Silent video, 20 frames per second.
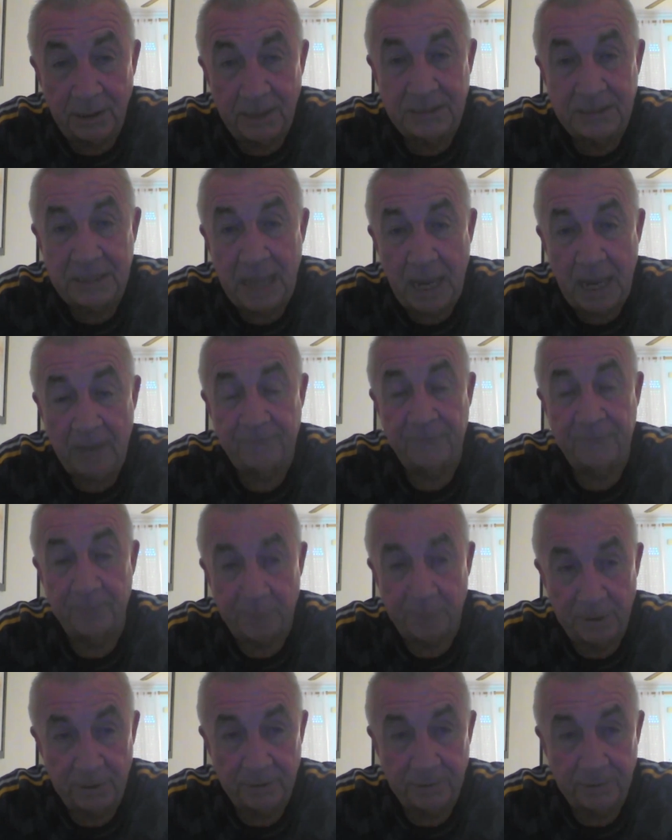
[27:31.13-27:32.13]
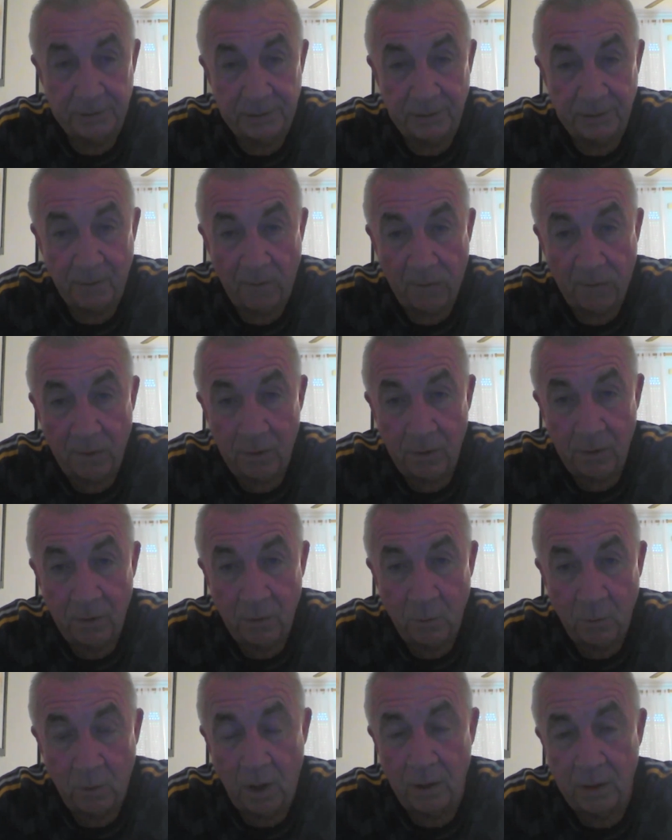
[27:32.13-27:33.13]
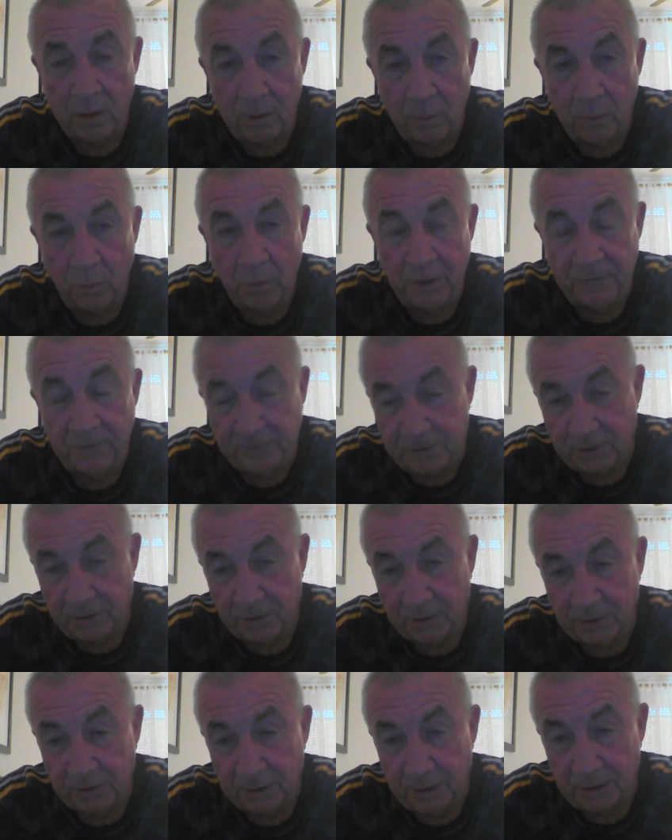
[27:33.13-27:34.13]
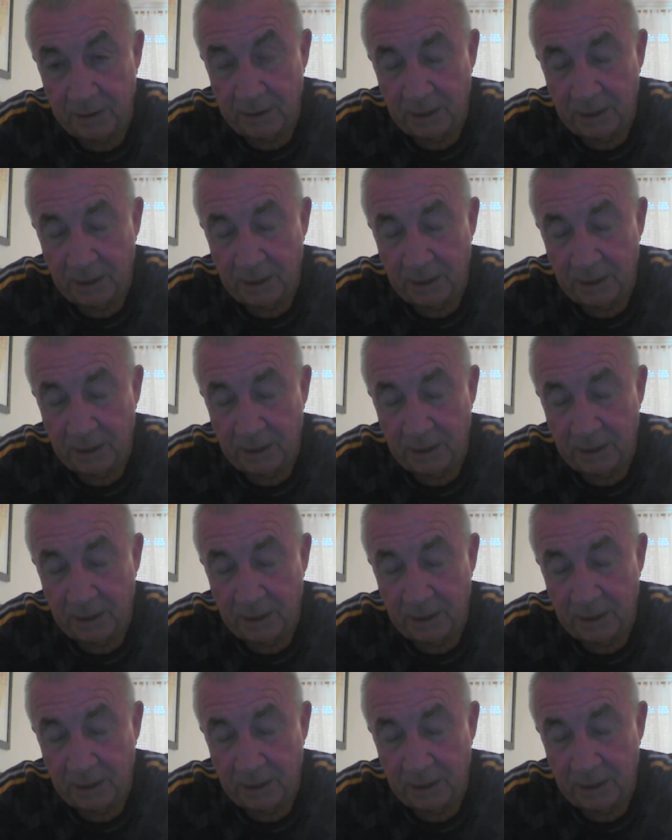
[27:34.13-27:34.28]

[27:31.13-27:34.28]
is there for Blues. What we've done